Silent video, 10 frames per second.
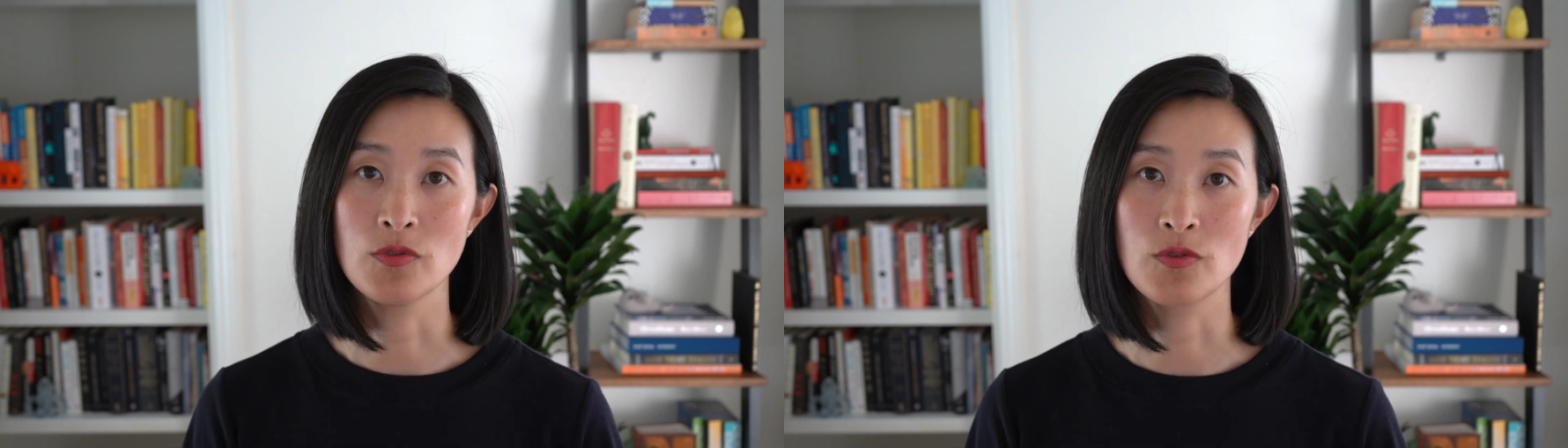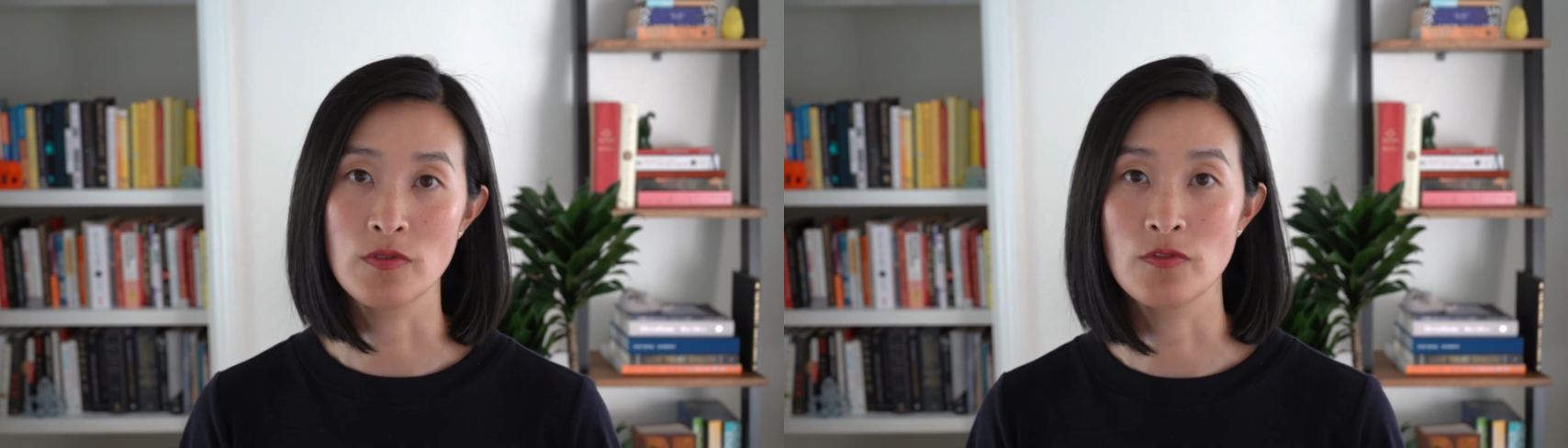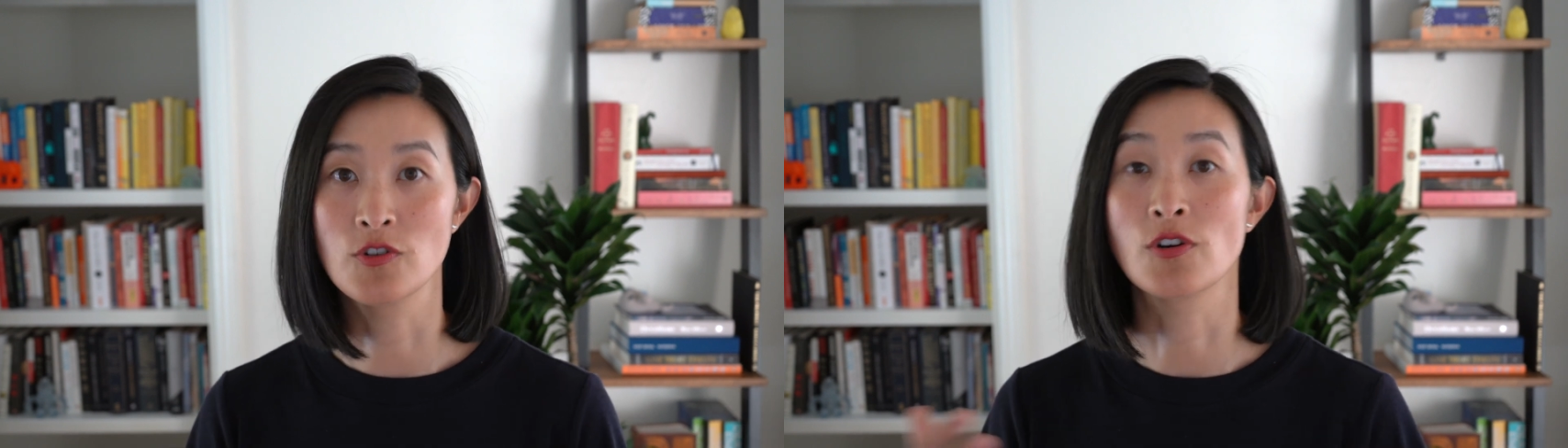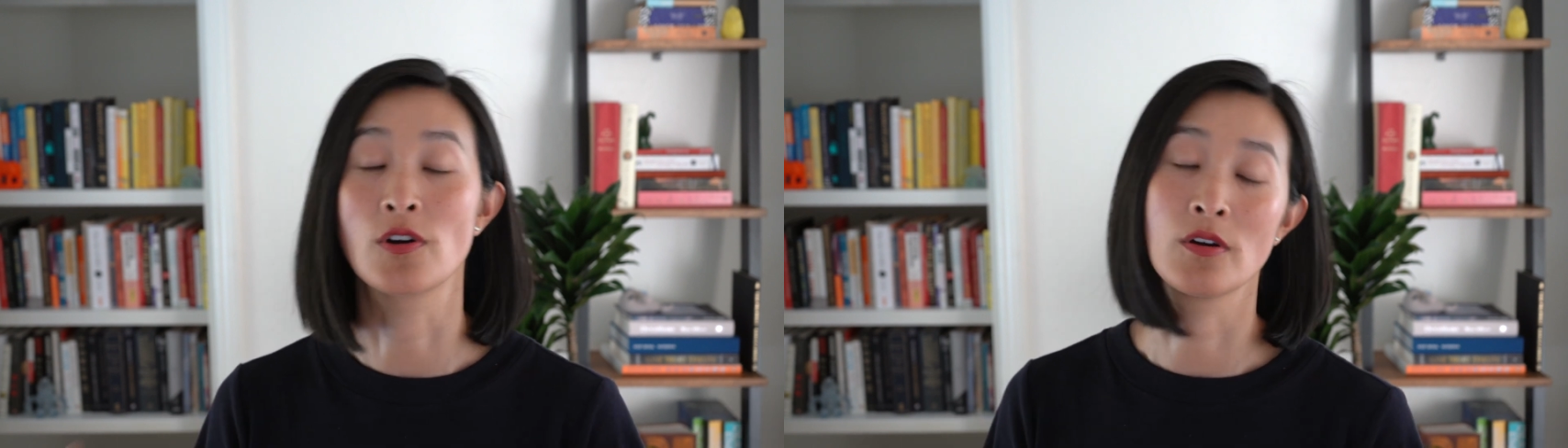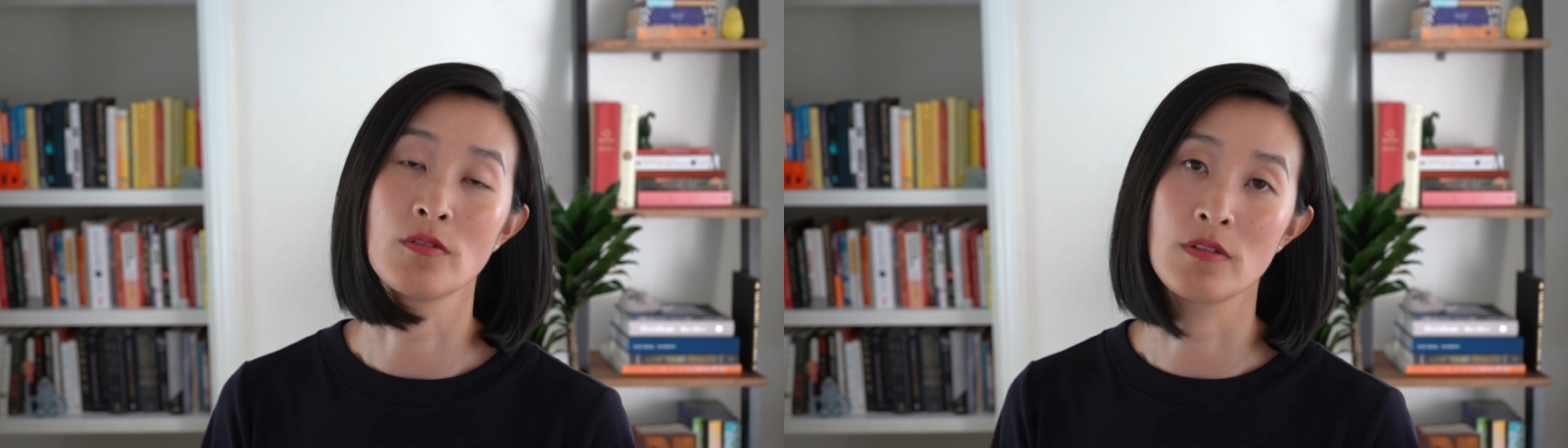sort of
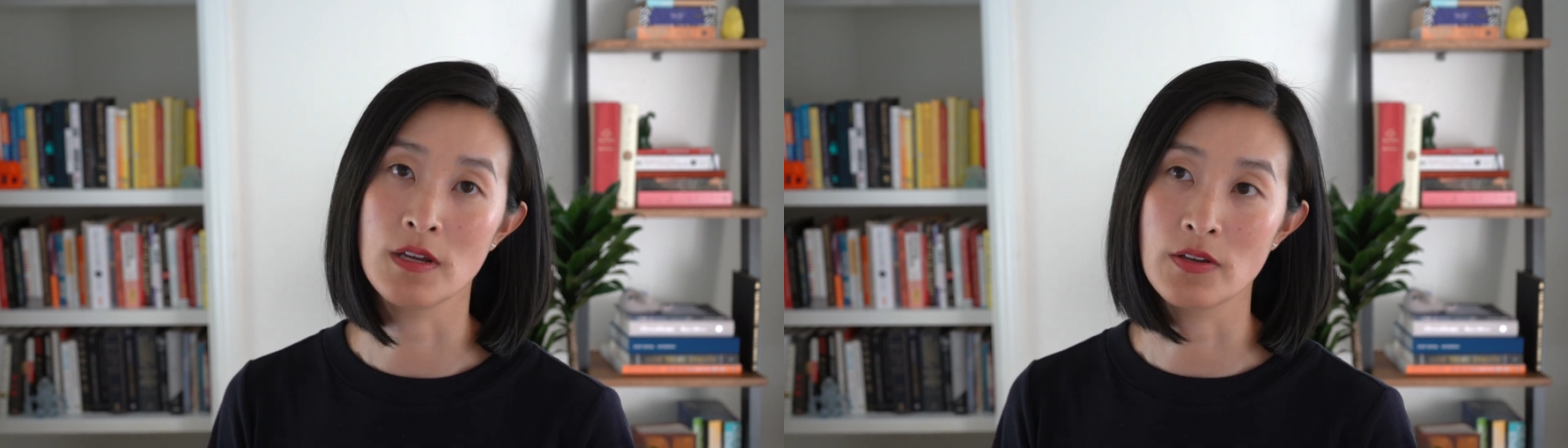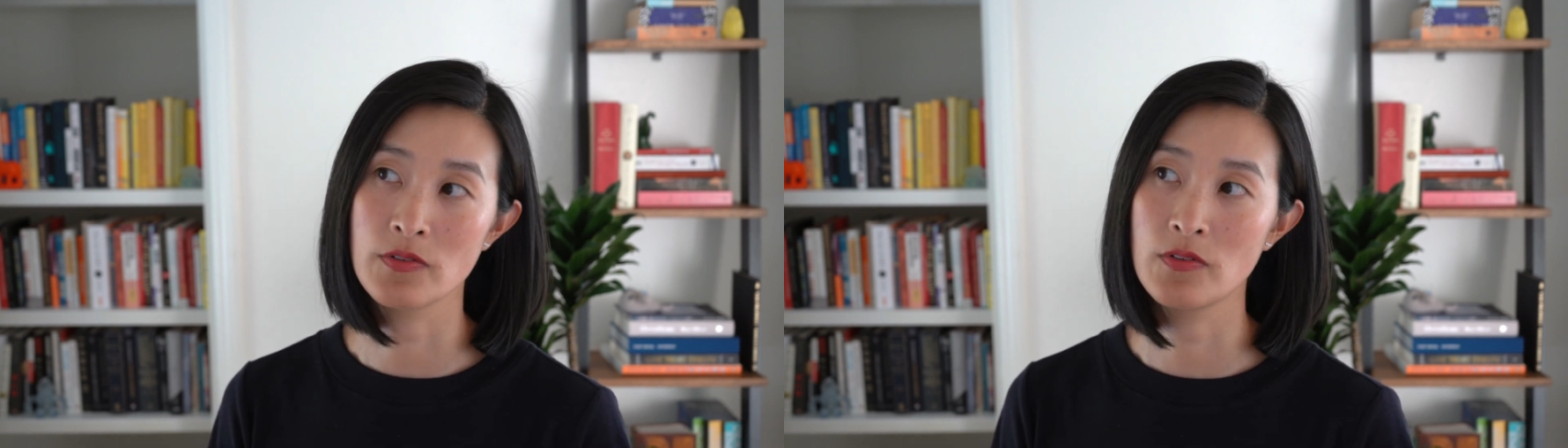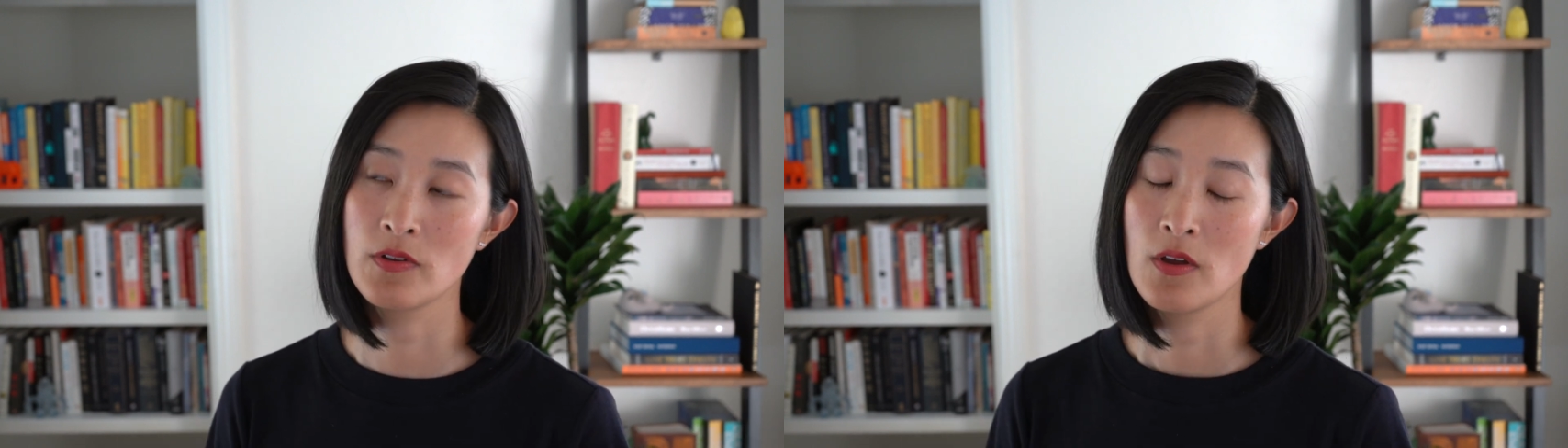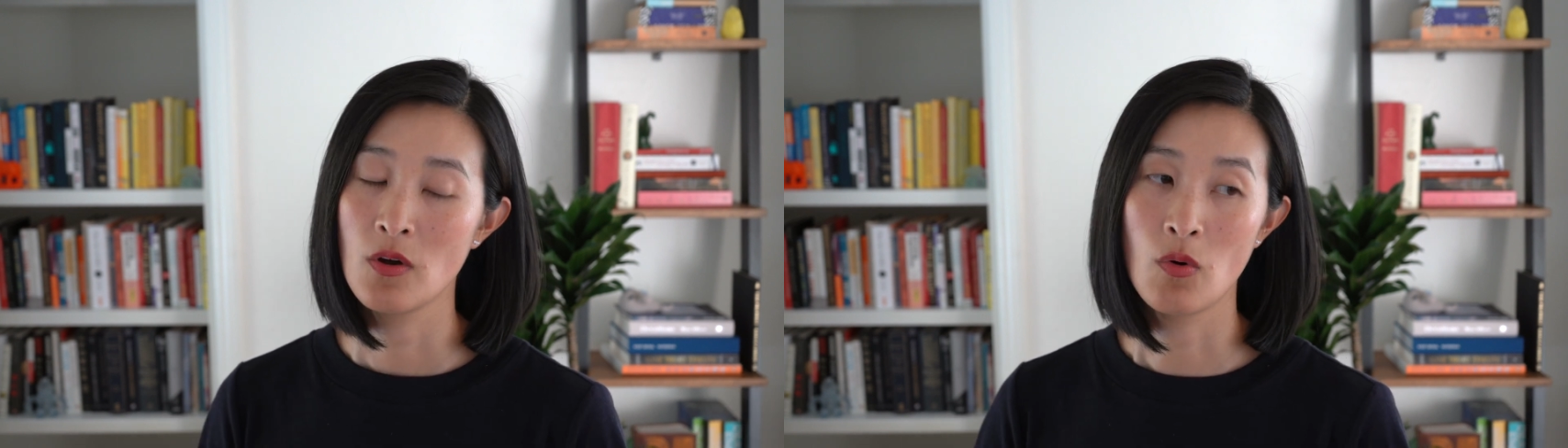sugarcoat things.